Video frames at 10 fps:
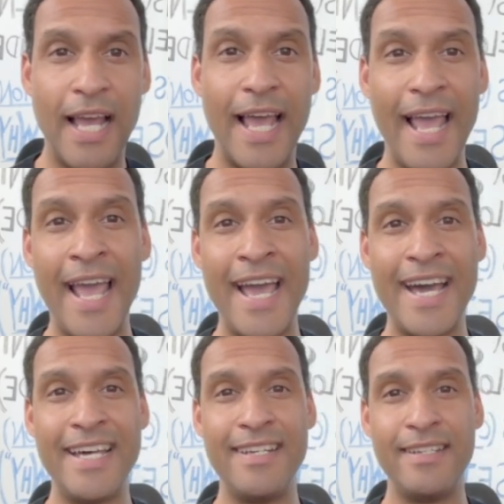
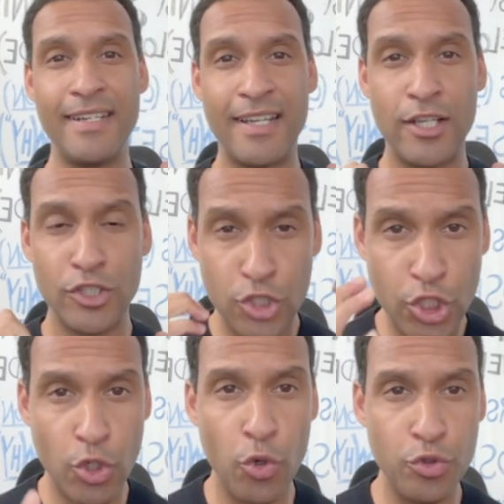and
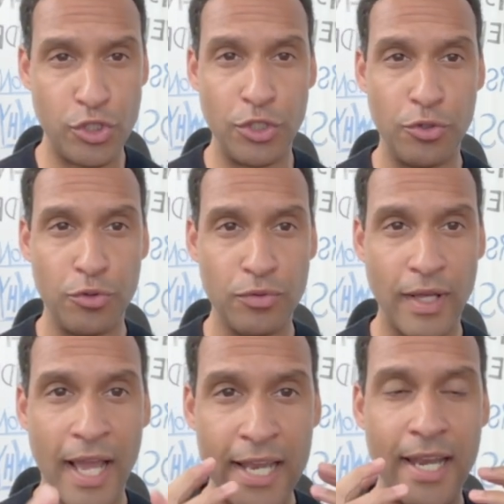choose you.
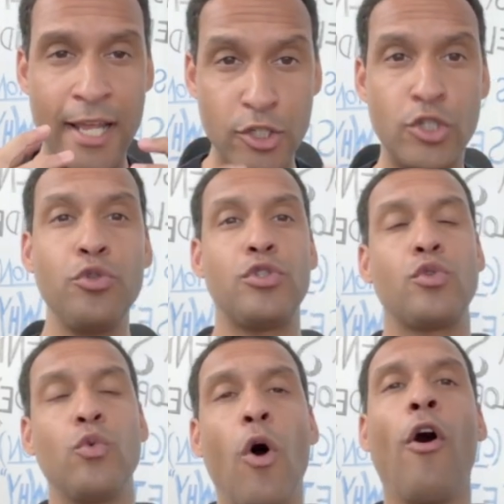And choose to
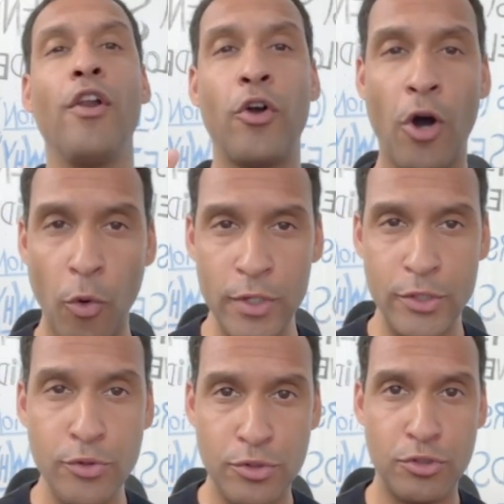go on a call with you
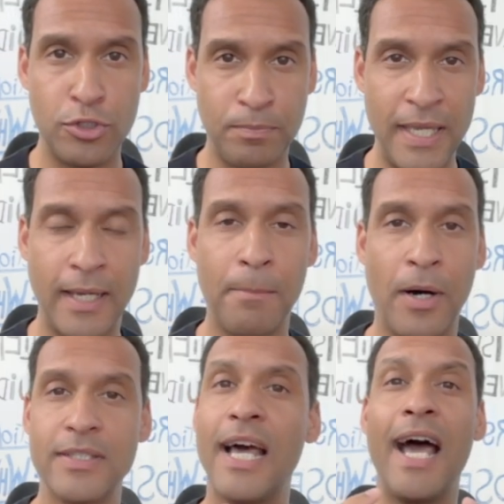to speak
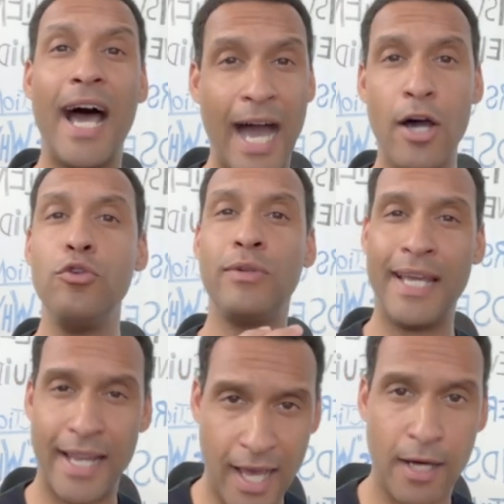about how you can
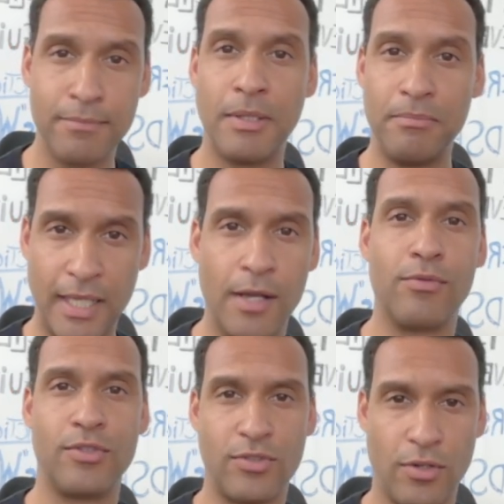help them get
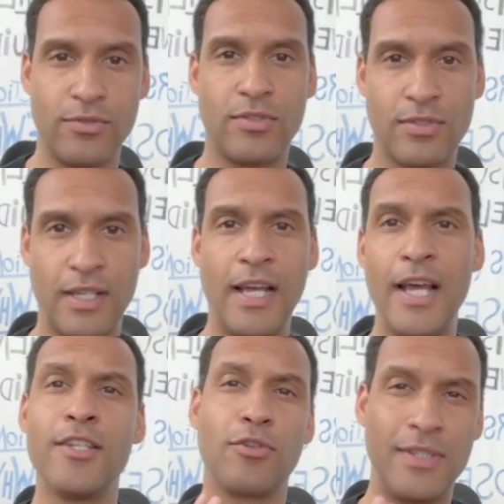results.
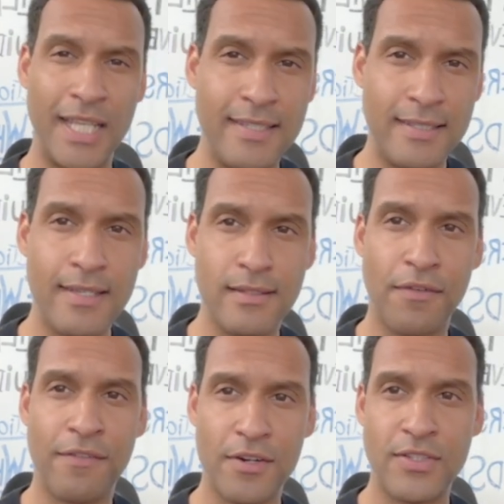So this is the
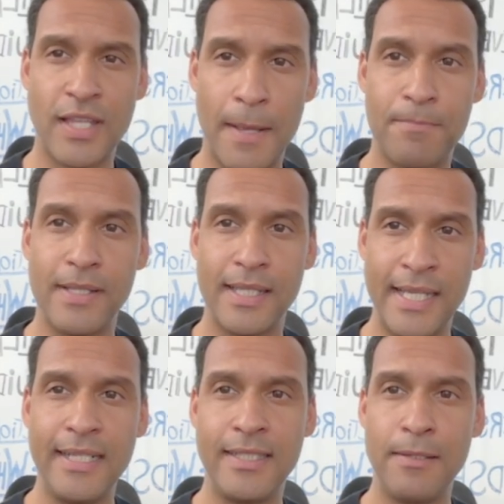first step,
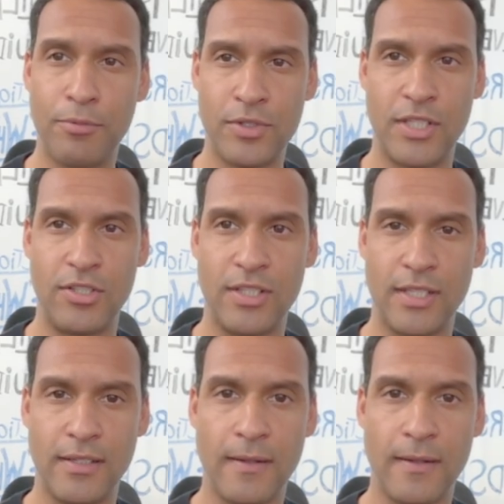LinkedIn positioning.